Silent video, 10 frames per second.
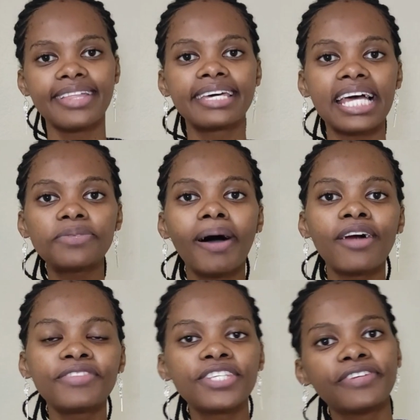The last part
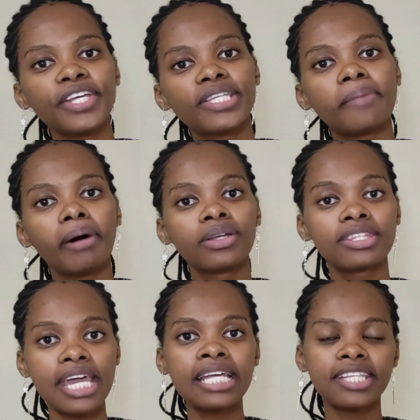of this video is about
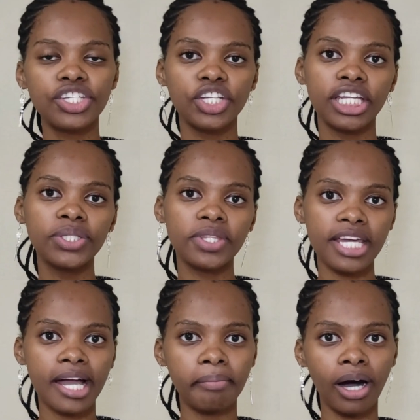things that you need to
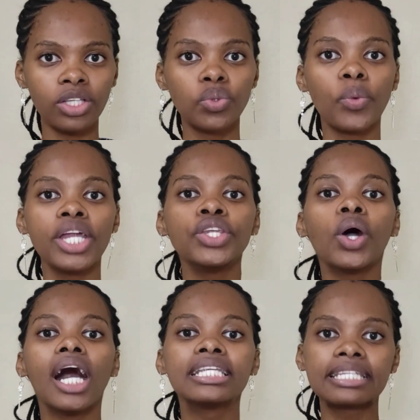think about when you
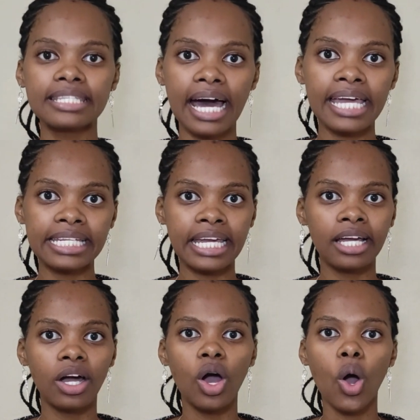are
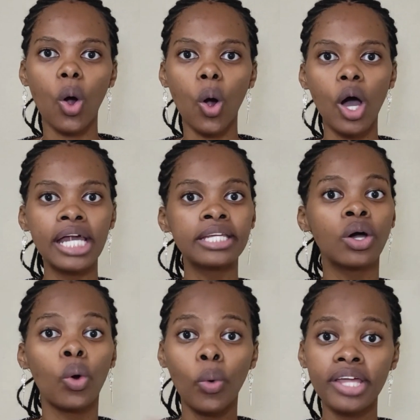deciding on
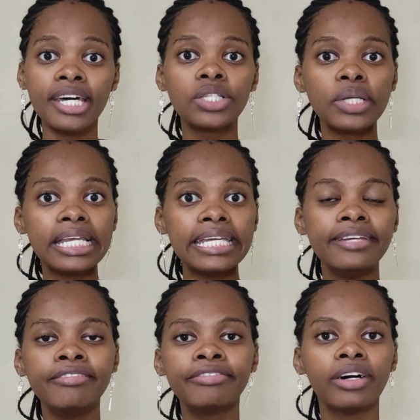whether to
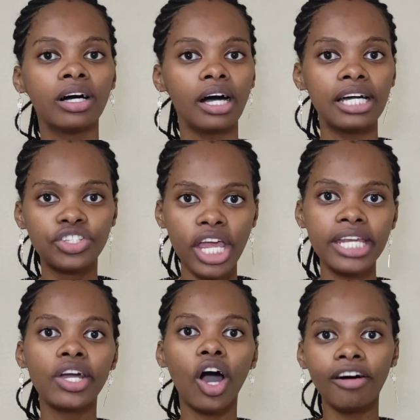leave a
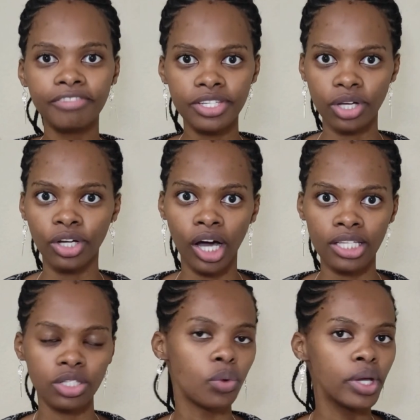training office or not.
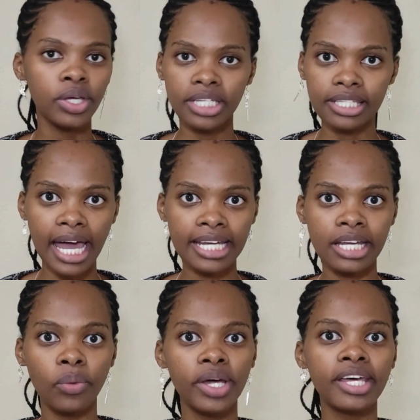So when you're
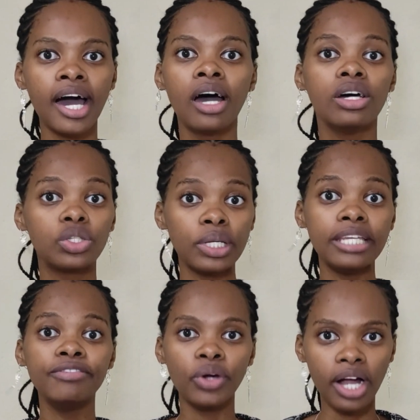deciding whether to
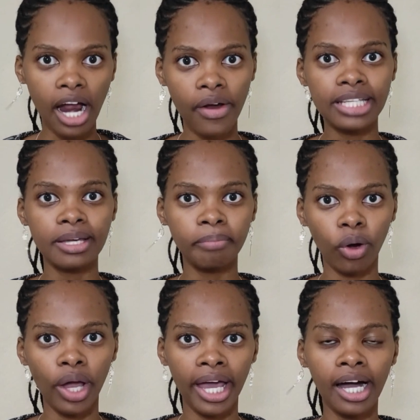leave your current
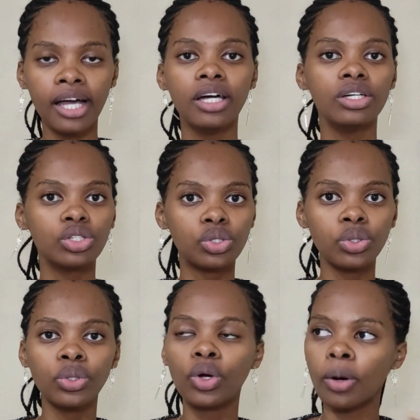employer
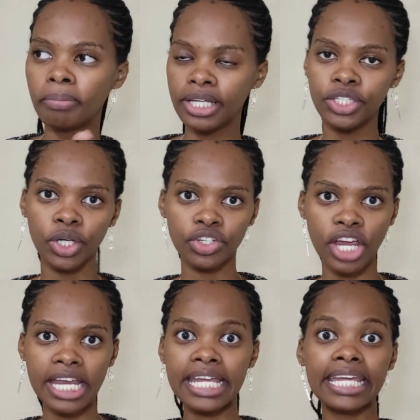to complete your
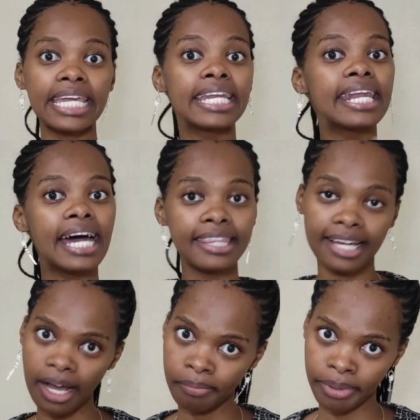training in another
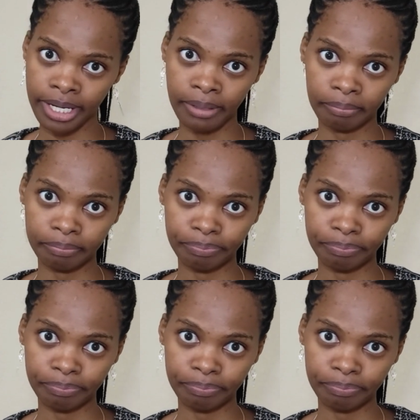company.